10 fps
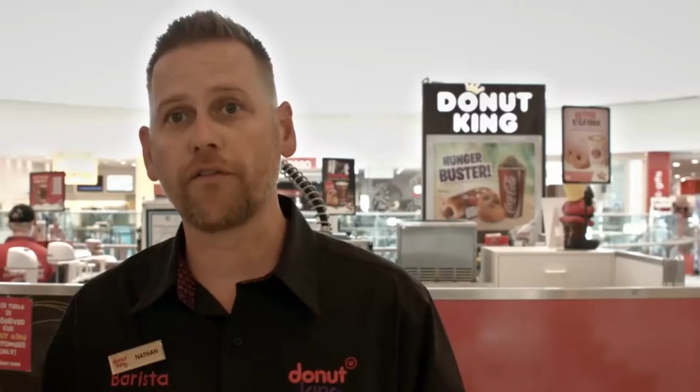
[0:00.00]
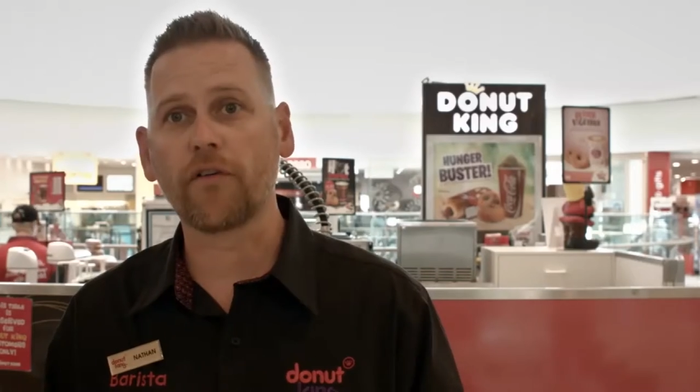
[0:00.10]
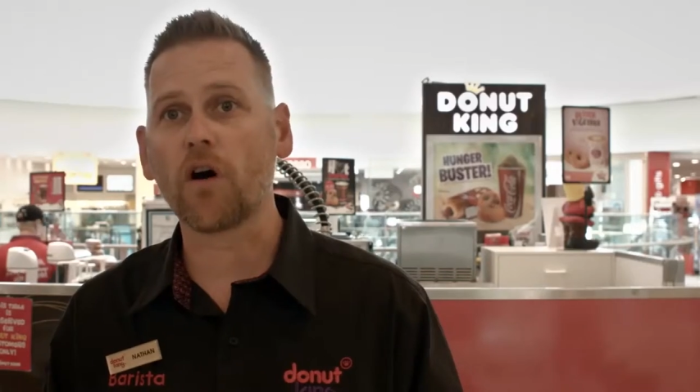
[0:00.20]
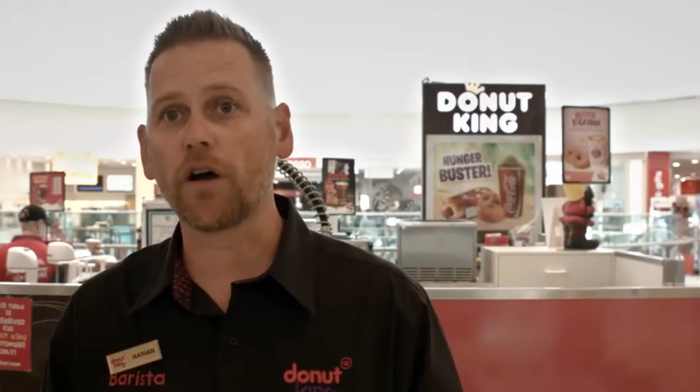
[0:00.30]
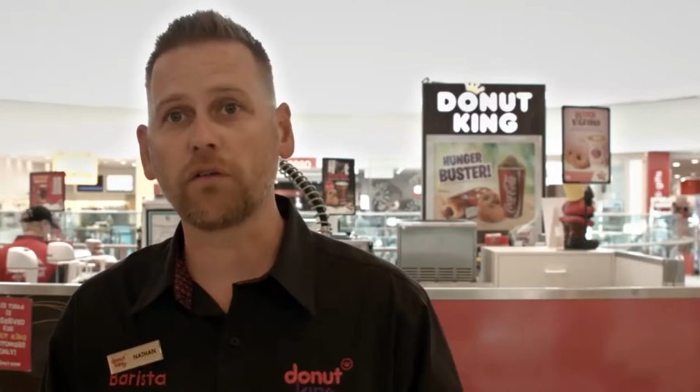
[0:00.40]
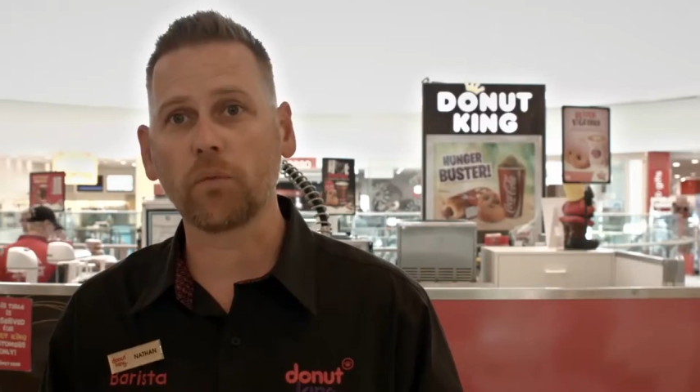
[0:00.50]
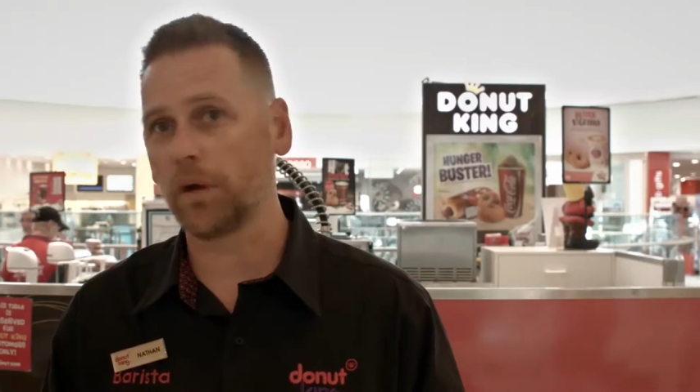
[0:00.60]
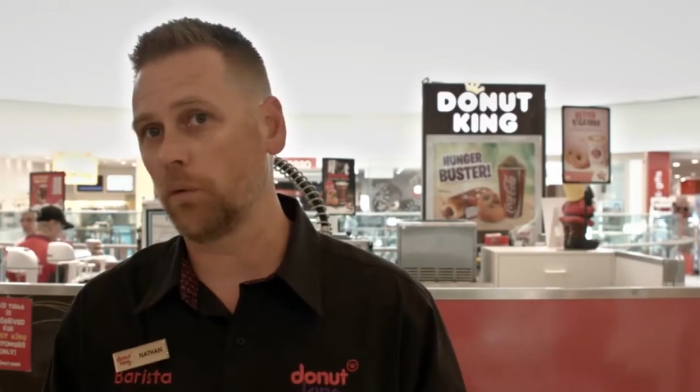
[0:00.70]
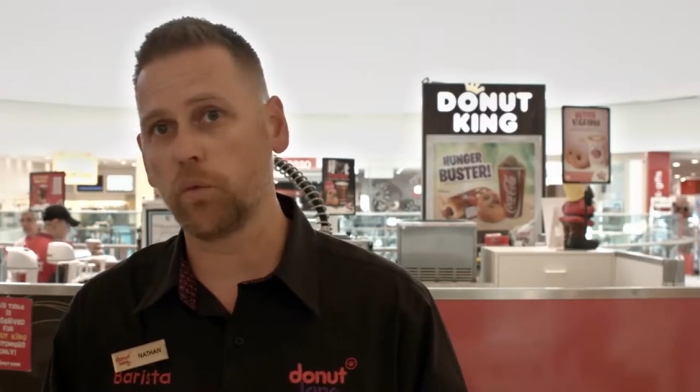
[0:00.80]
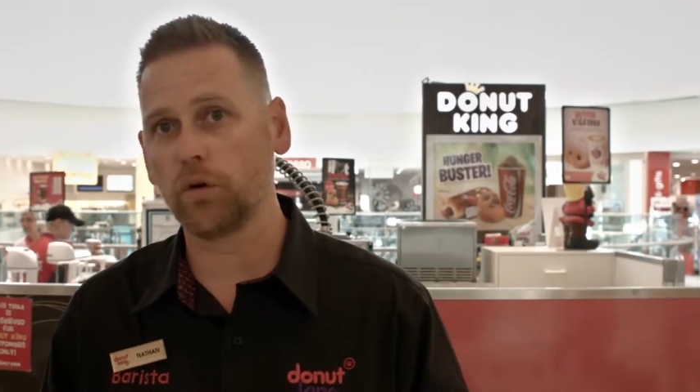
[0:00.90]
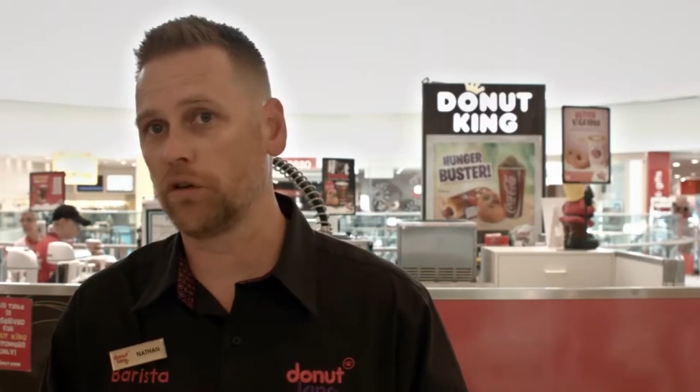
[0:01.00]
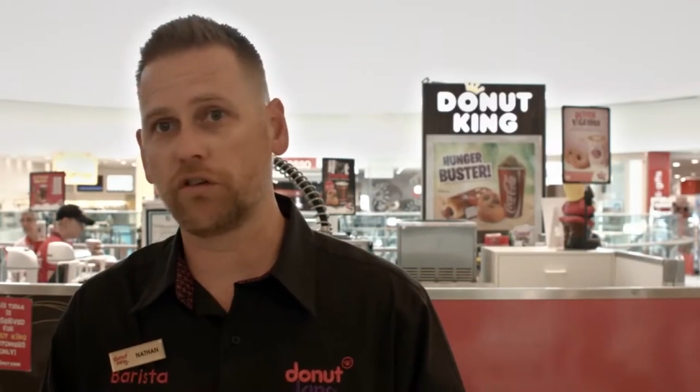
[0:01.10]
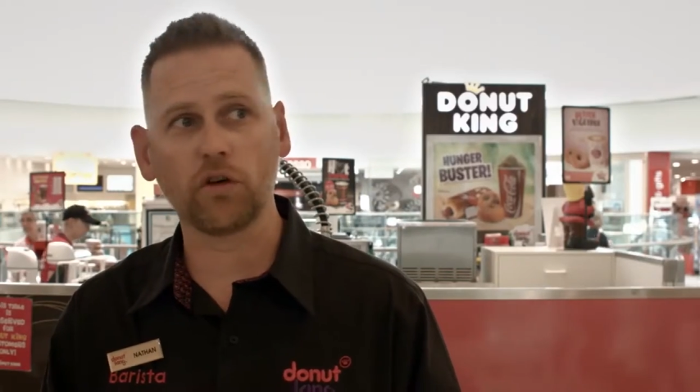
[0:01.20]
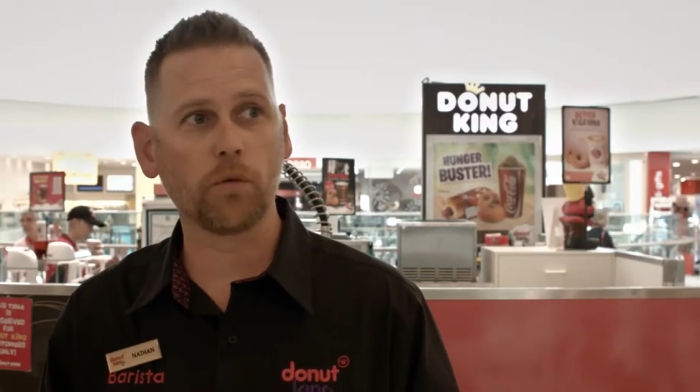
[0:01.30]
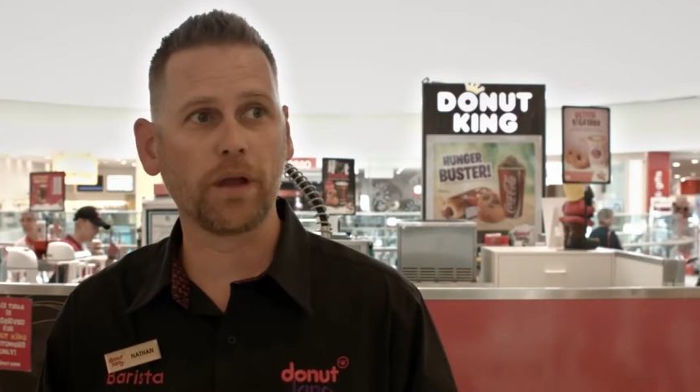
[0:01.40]
advice, we
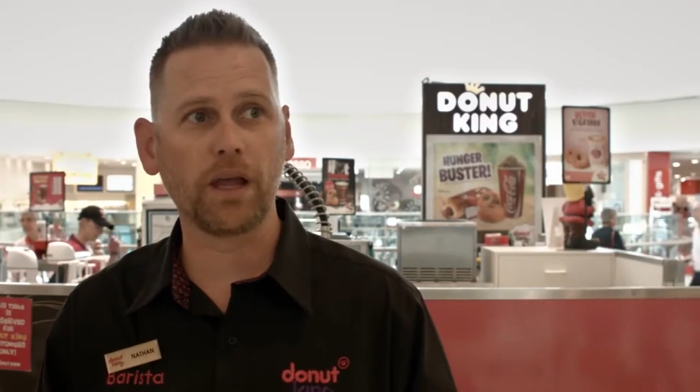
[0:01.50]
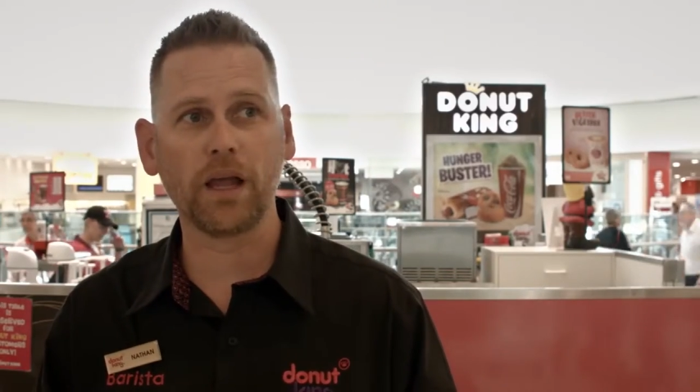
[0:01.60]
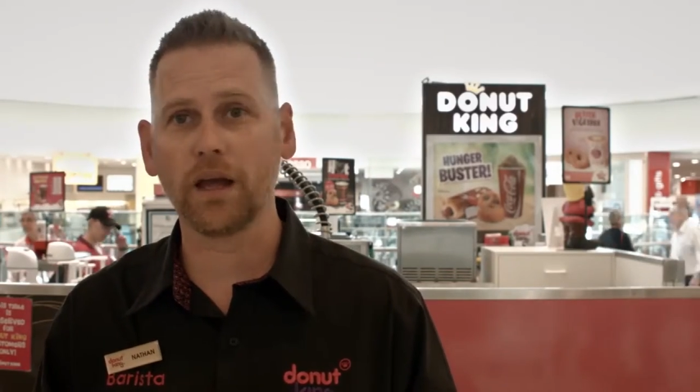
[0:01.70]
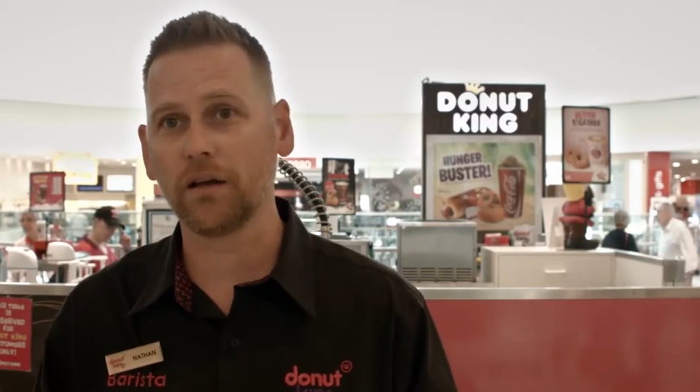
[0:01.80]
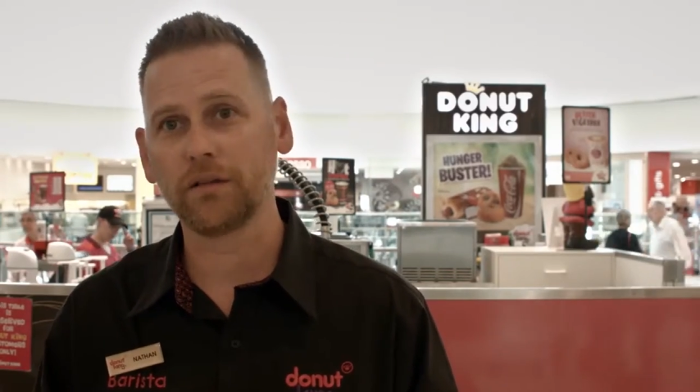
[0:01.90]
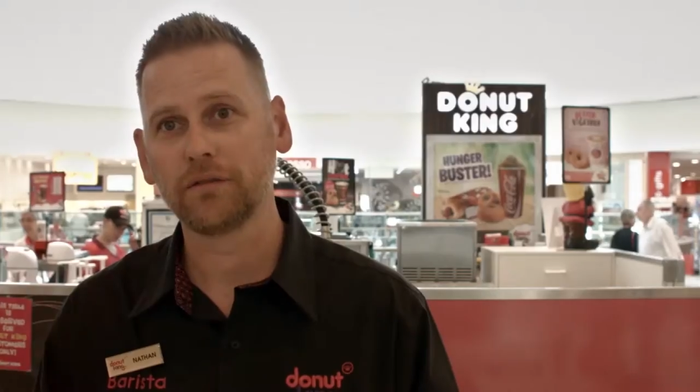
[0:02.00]
wouldn't still be here.